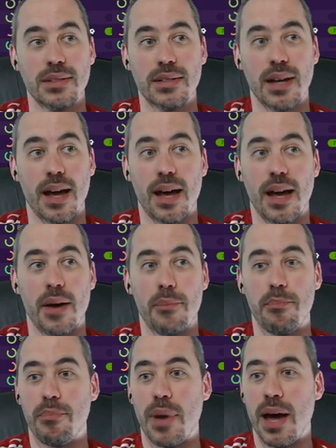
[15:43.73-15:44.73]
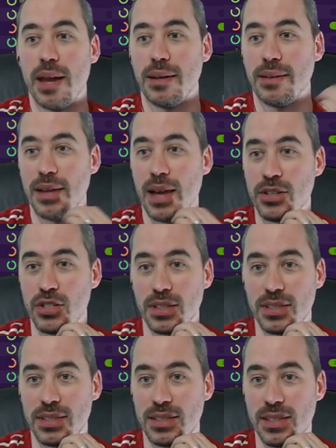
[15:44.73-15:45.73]
Uh, but as you
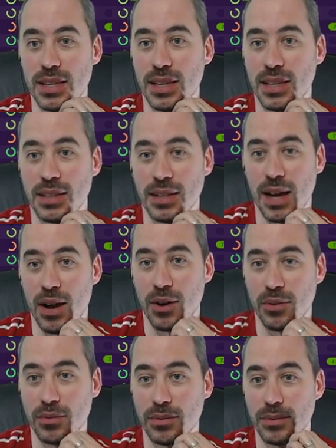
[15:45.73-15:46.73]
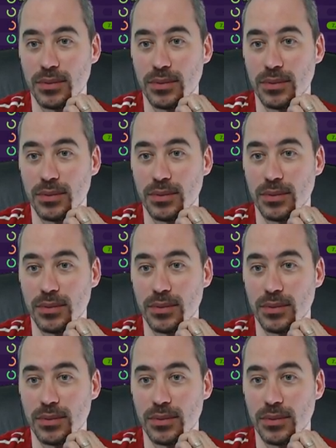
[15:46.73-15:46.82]
can see, our